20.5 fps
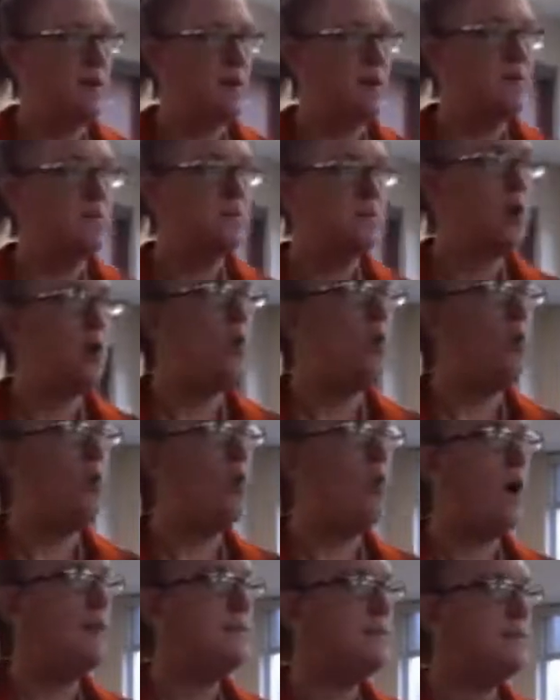So
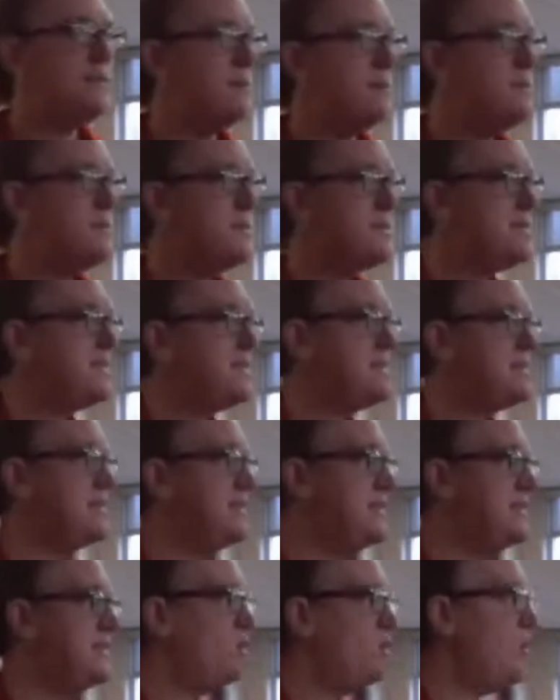what substance did
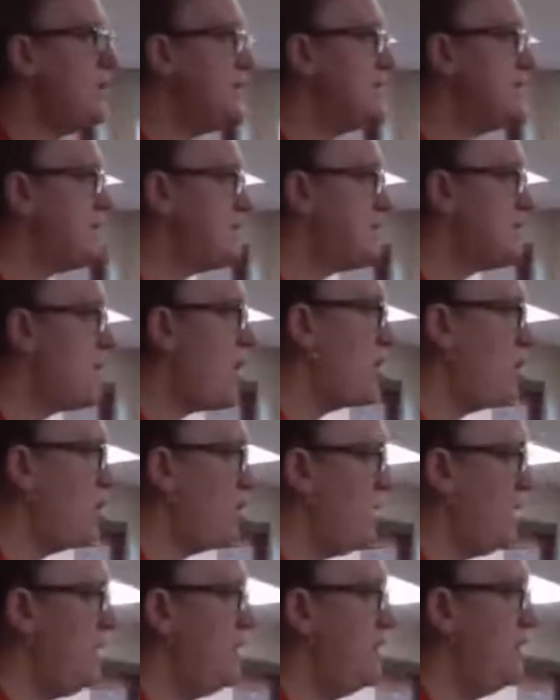we start
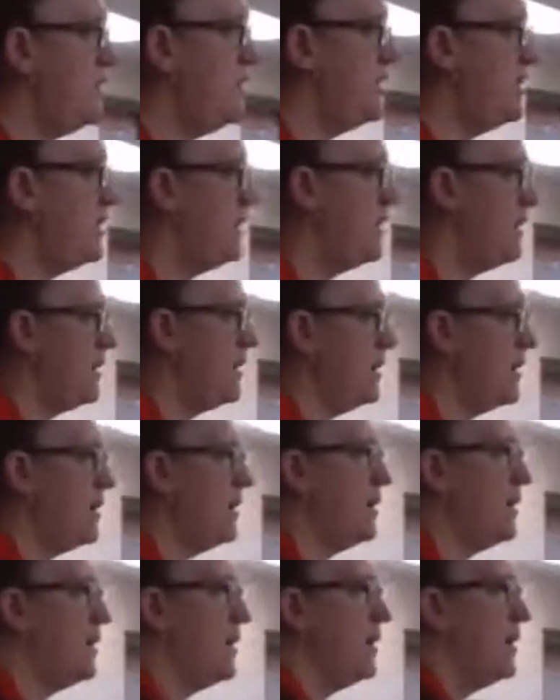with?
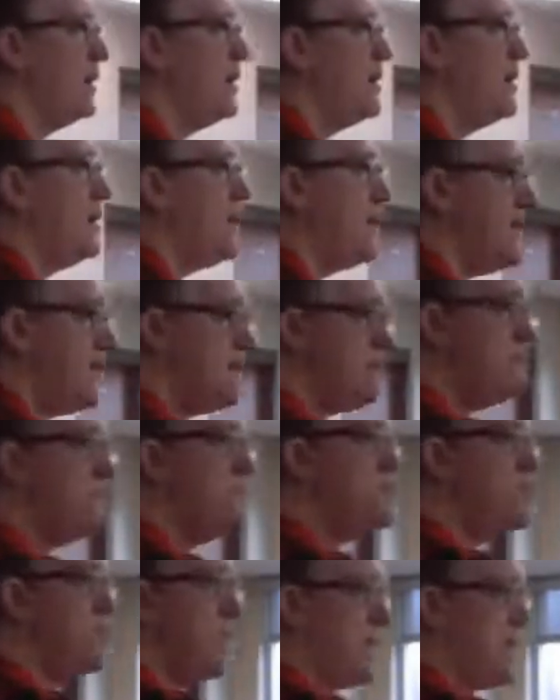
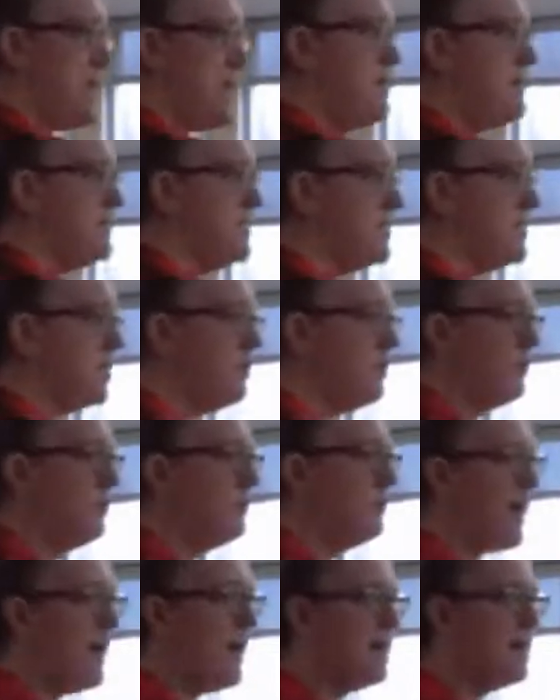Mg. So you would
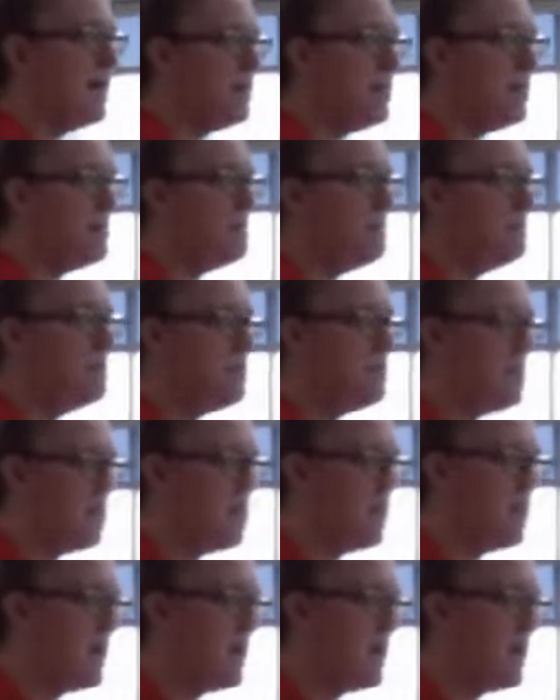write Mg,